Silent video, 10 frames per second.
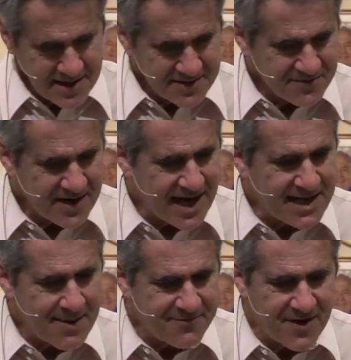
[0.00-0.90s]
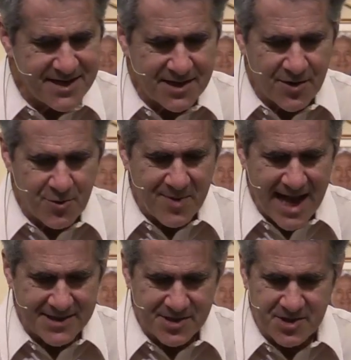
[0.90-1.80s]
It's funny, I kept finding other
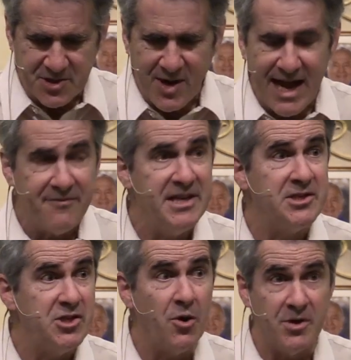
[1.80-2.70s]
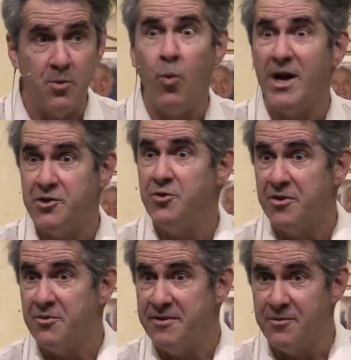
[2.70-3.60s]
passages, so I have these noted 1, 2,
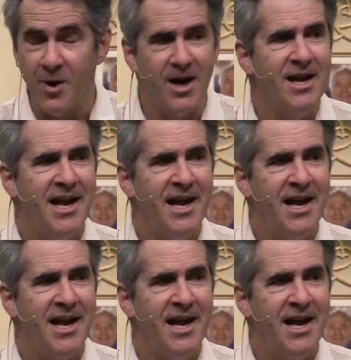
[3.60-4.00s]
3, 4,